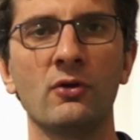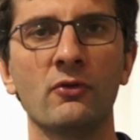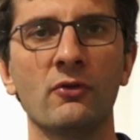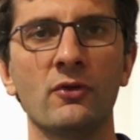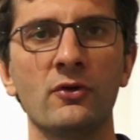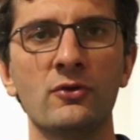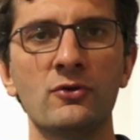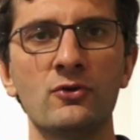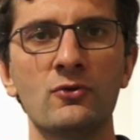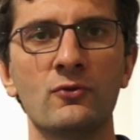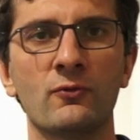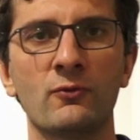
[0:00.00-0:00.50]
the
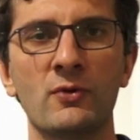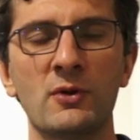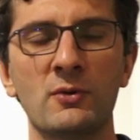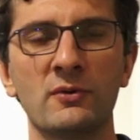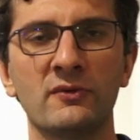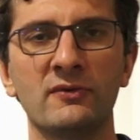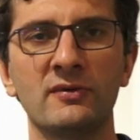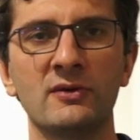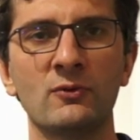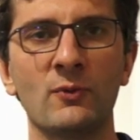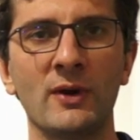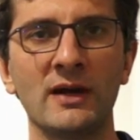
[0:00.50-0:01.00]
new
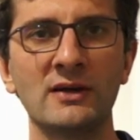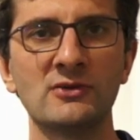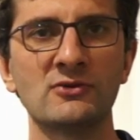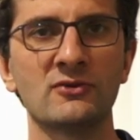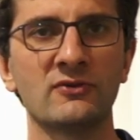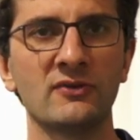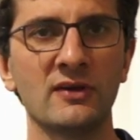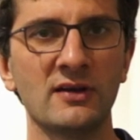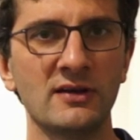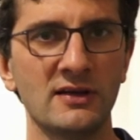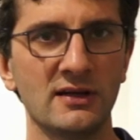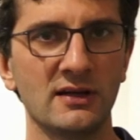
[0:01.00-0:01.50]
frequency ranges
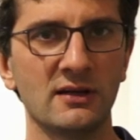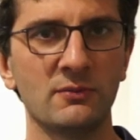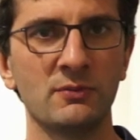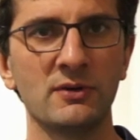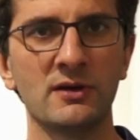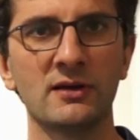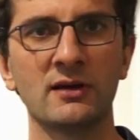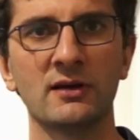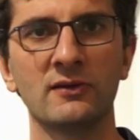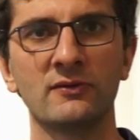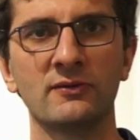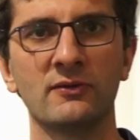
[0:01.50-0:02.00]
they needed
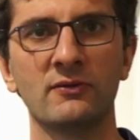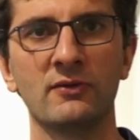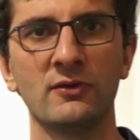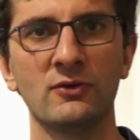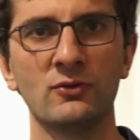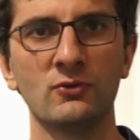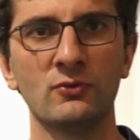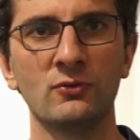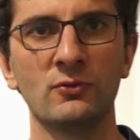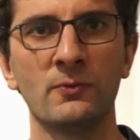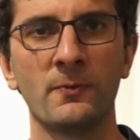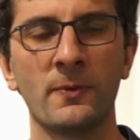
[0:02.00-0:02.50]
because of the
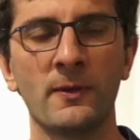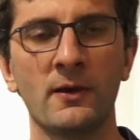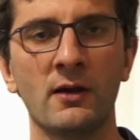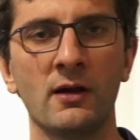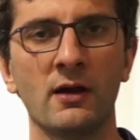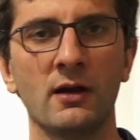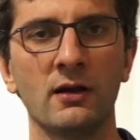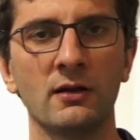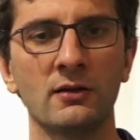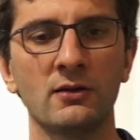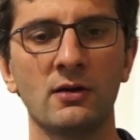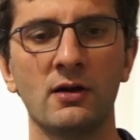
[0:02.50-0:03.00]
new
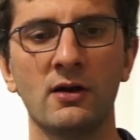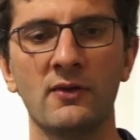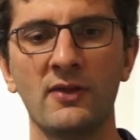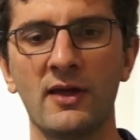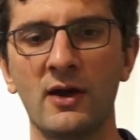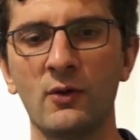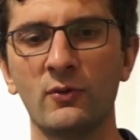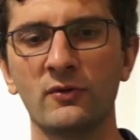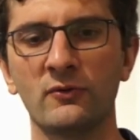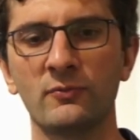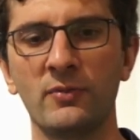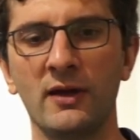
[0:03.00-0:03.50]
law
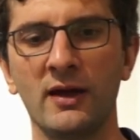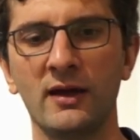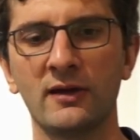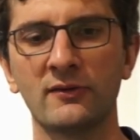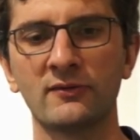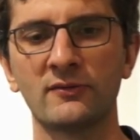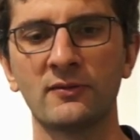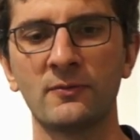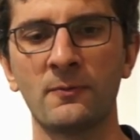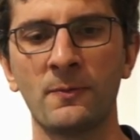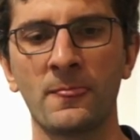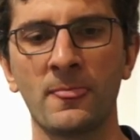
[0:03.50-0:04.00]
that was
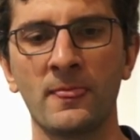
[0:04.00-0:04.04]
passed.